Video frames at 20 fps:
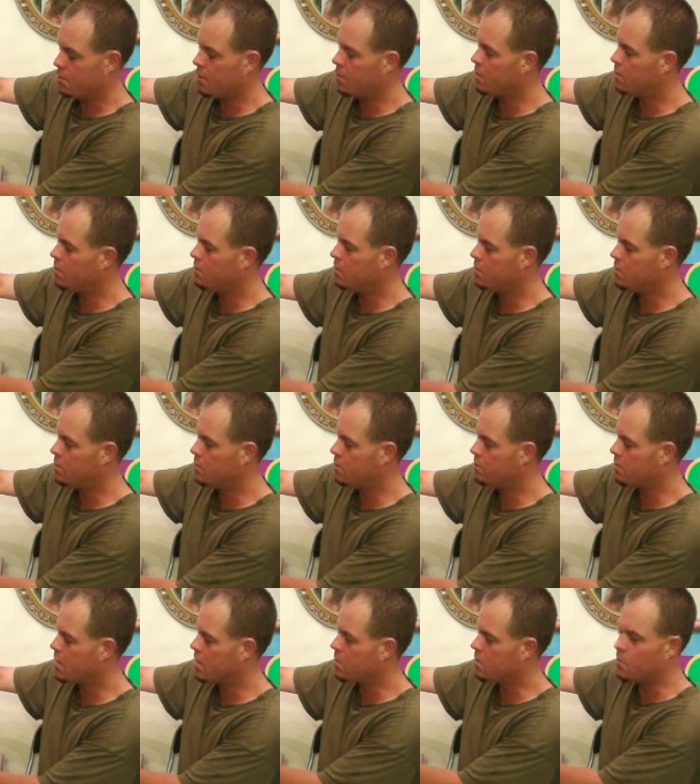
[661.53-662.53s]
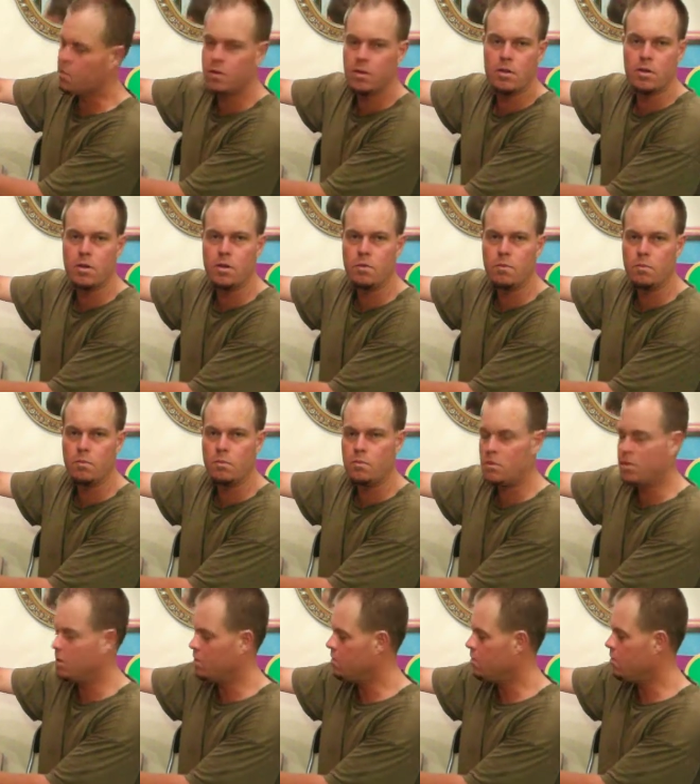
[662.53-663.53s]
pure Rejuvelac, or you can
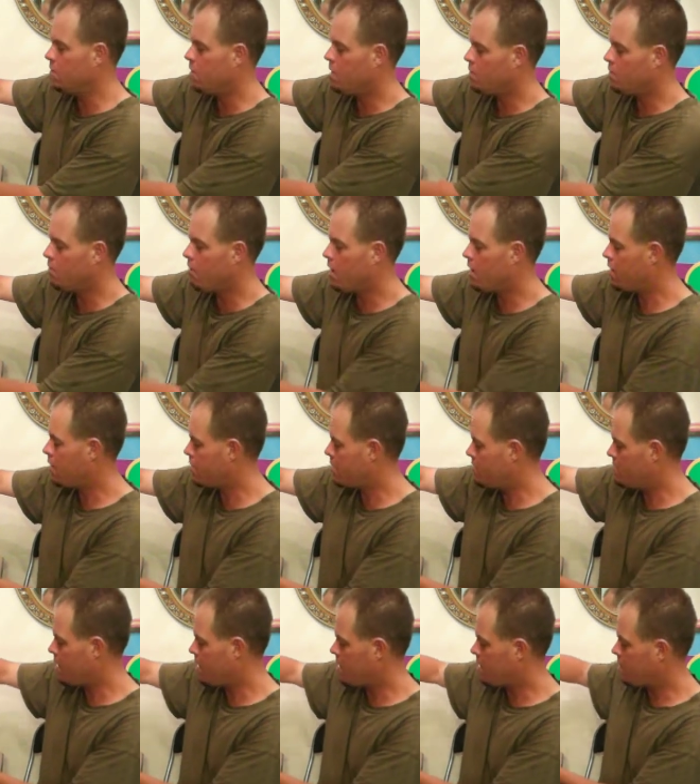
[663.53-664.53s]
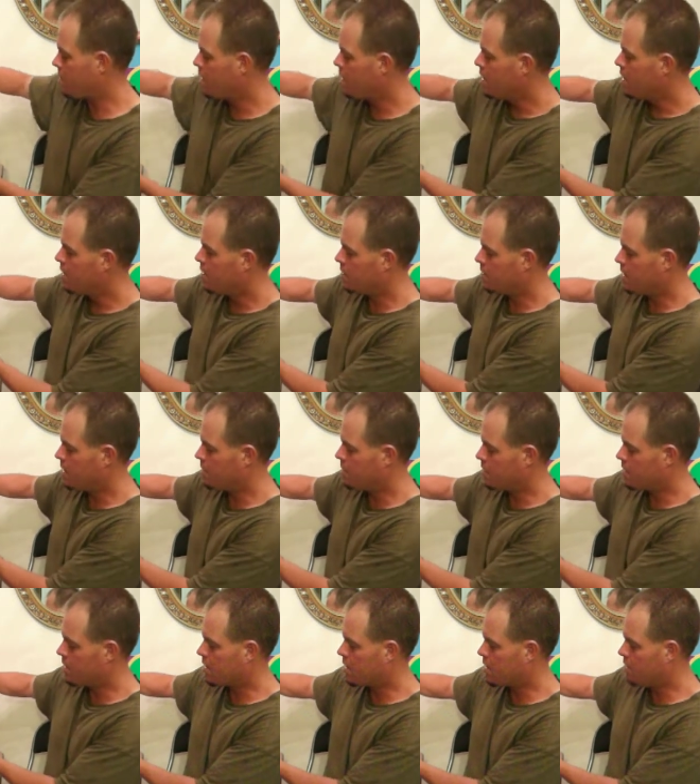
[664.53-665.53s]
dilute it, water it down. Same
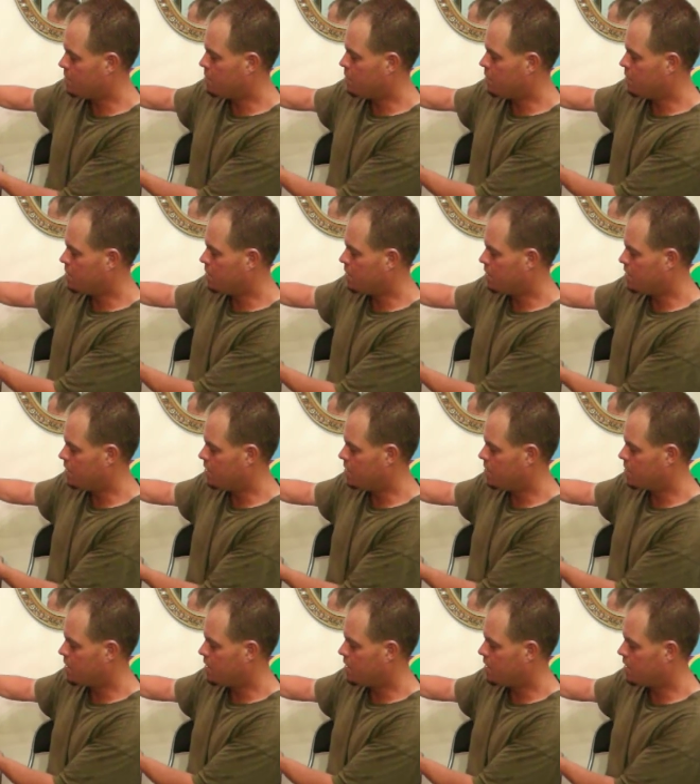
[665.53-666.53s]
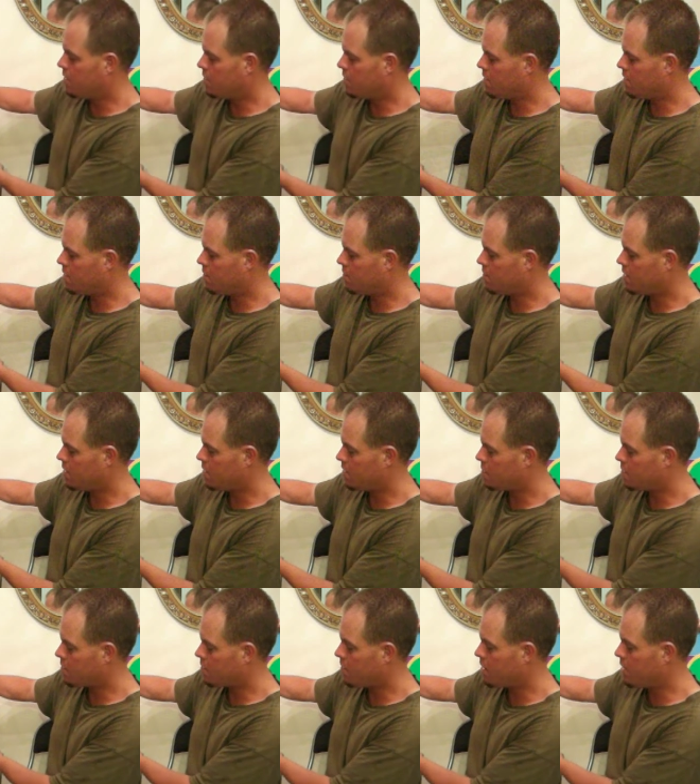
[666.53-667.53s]
with the kombucha, you can either use it
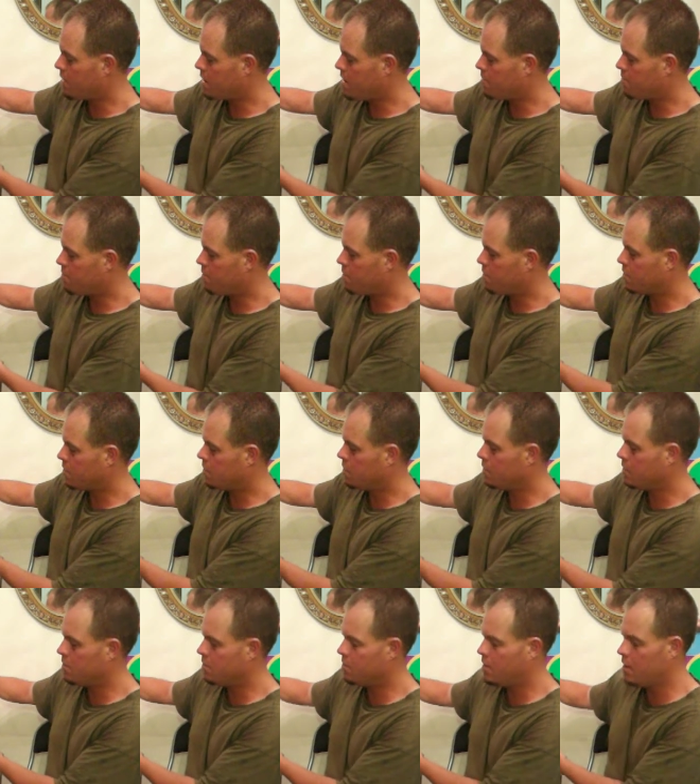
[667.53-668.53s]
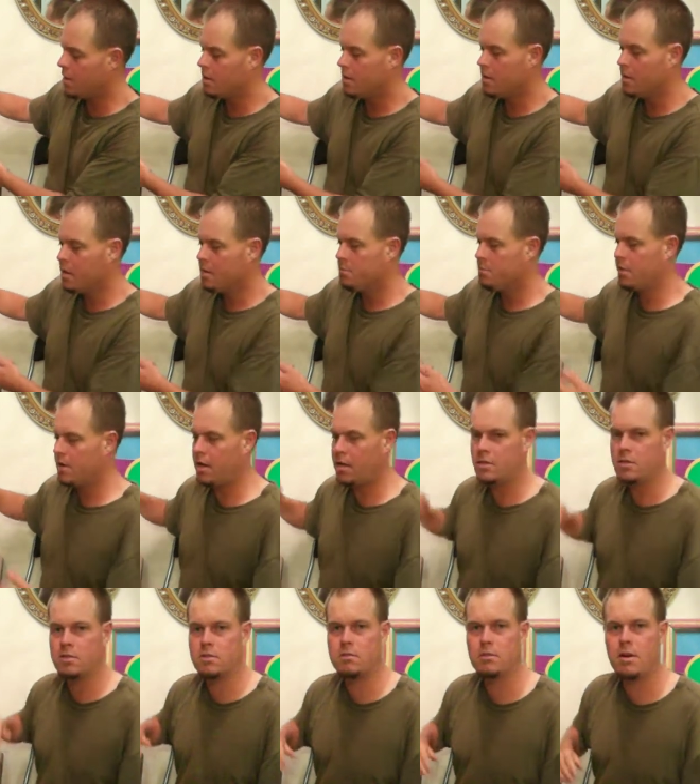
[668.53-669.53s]
straight up or dilute it. But
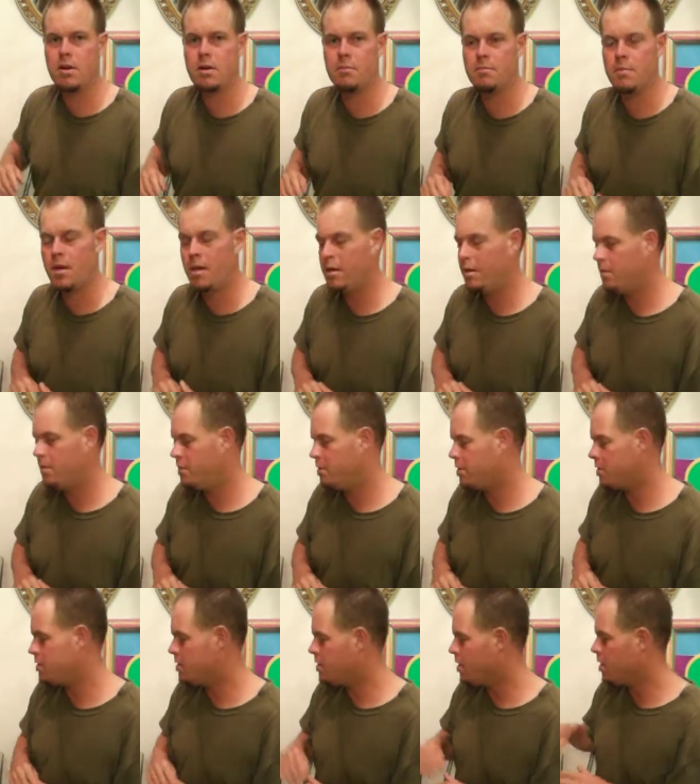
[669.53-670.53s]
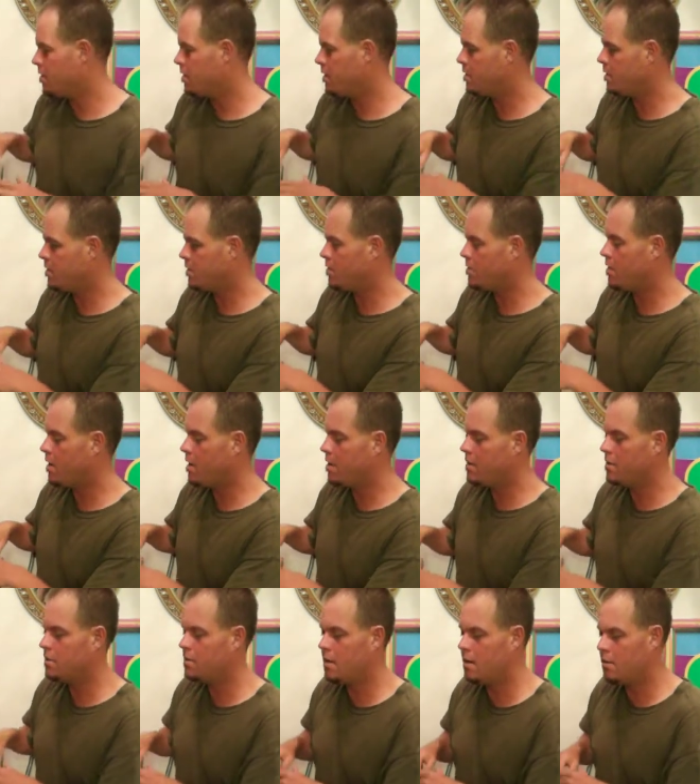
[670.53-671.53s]
I just recommend, if you're starting to
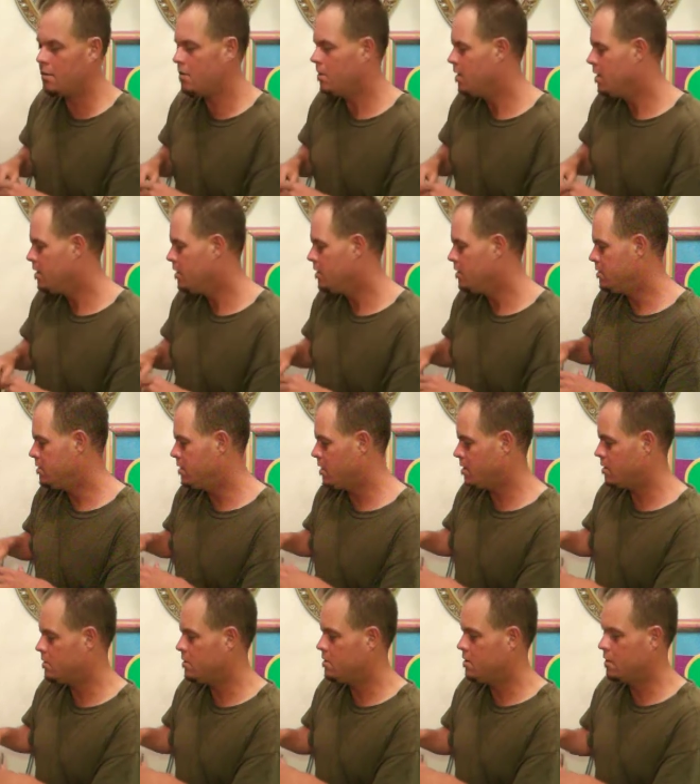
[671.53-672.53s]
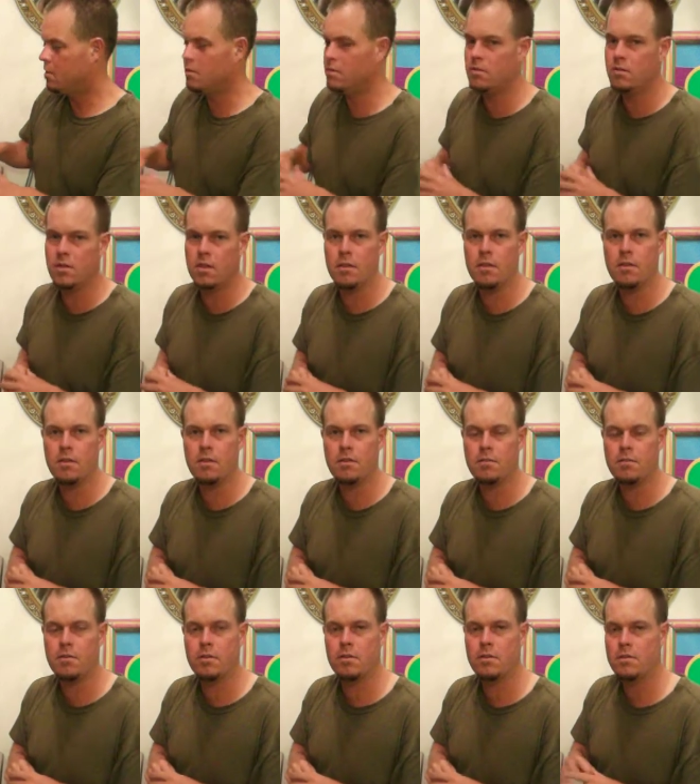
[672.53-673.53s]
try these out, just dilute it the
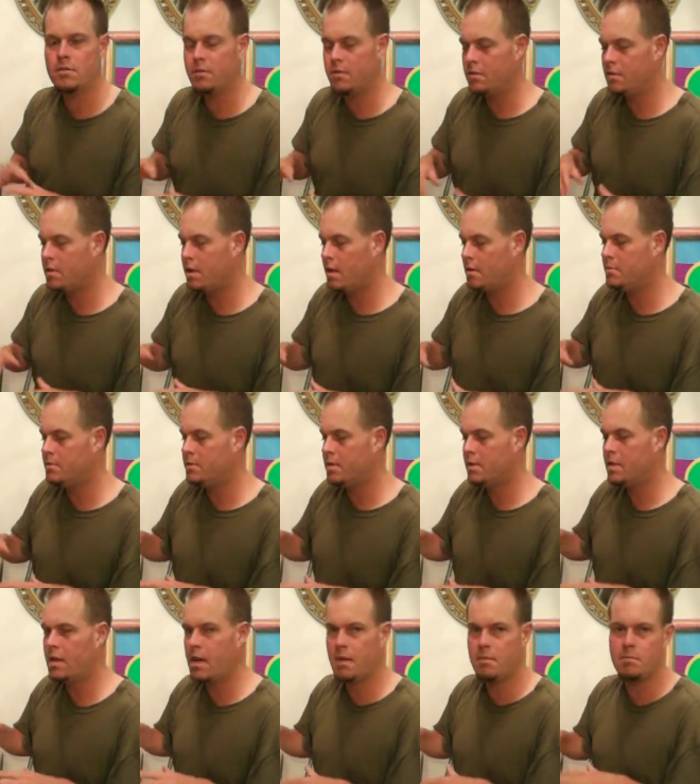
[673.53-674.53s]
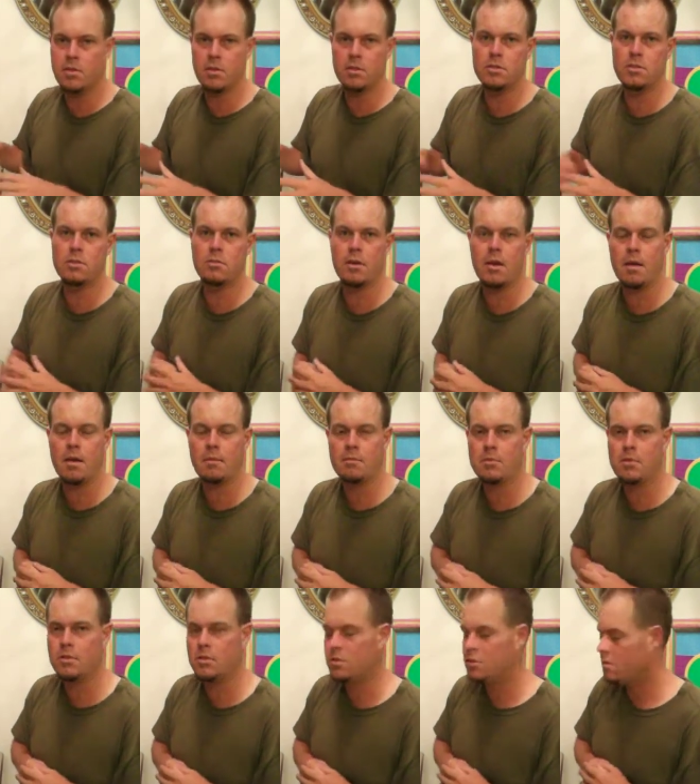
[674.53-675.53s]
first few times and build your way up
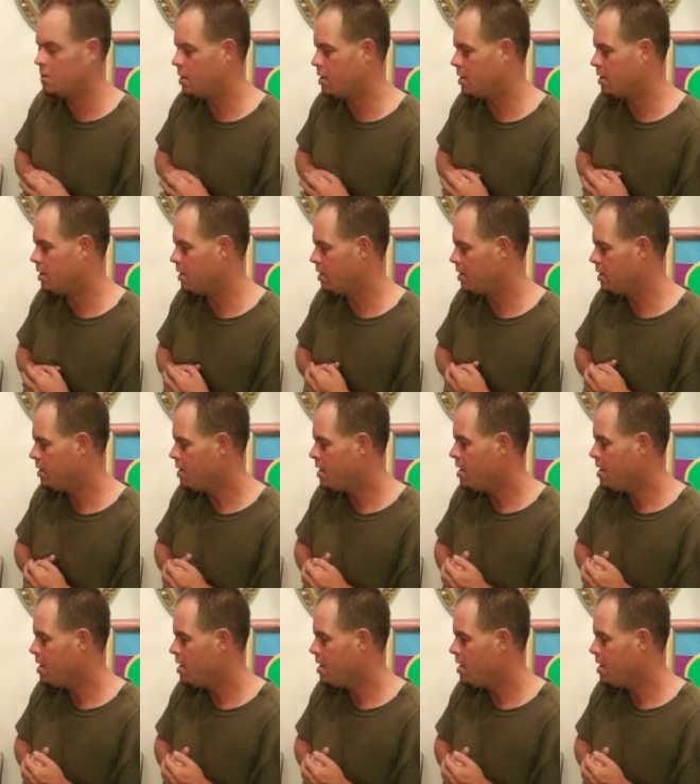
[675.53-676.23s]
to a stronger